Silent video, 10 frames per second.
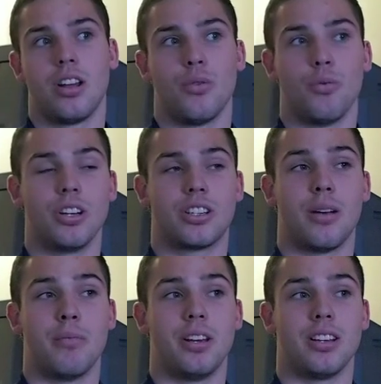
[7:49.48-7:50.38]
which I
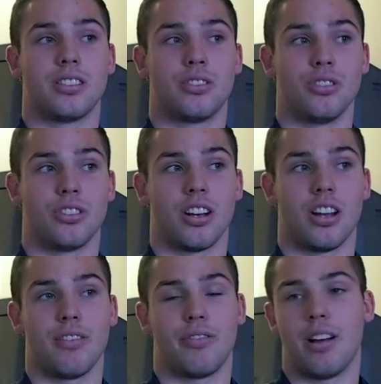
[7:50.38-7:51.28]
missed due to
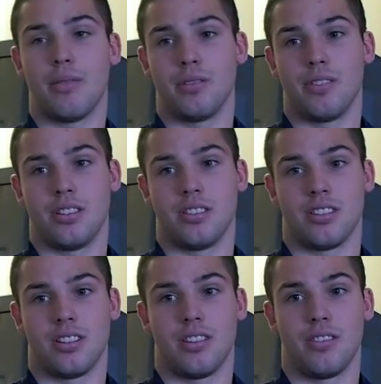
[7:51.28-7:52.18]
like family reasons
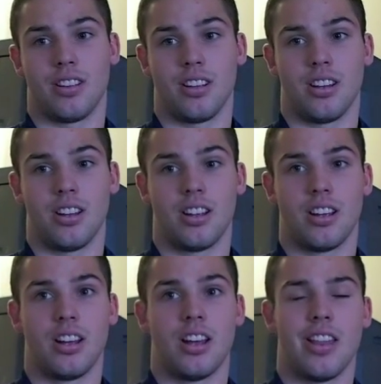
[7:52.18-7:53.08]
and everything.
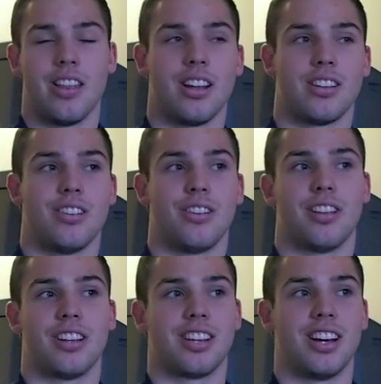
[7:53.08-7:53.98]
Now I don't know if
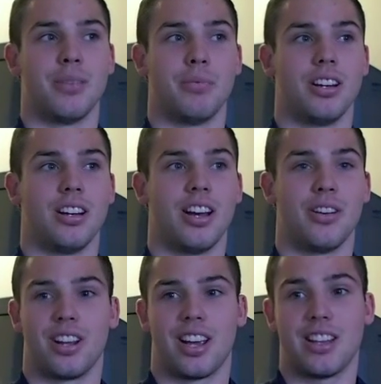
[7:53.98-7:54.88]
that's kind of being
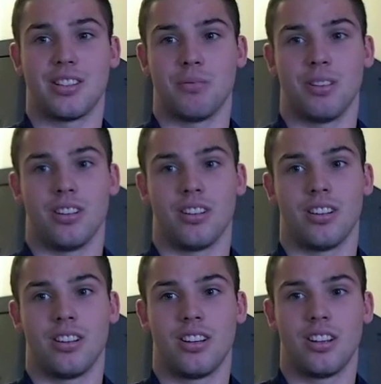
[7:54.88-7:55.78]
held against me.
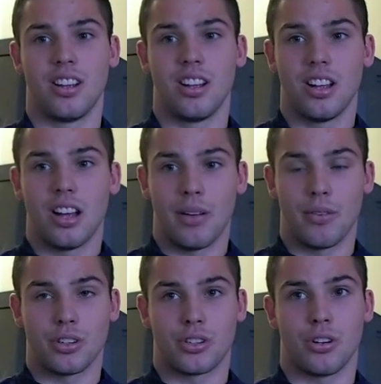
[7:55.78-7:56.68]
I'm
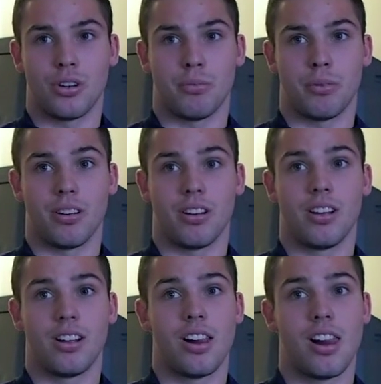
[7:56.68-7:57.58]
not sure, but
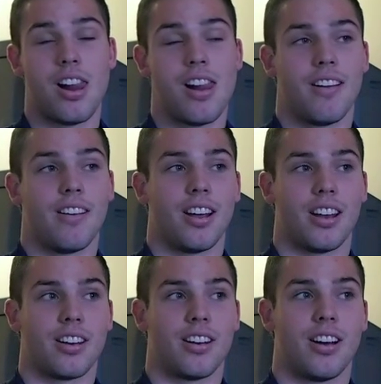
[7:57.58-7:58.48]
I
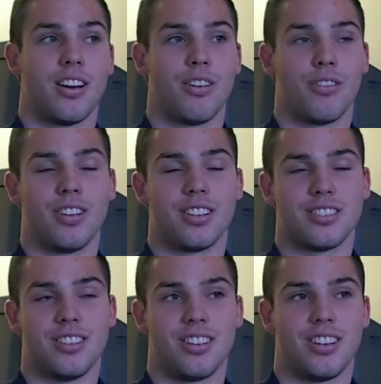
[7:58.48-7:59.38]
don't know. Hopefully it's
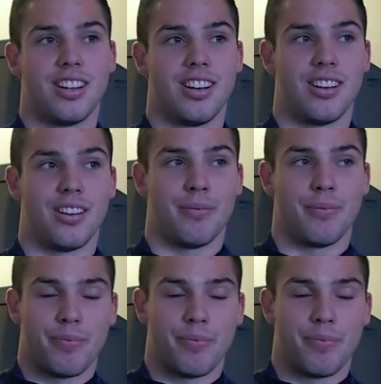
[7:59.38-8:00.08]
not. And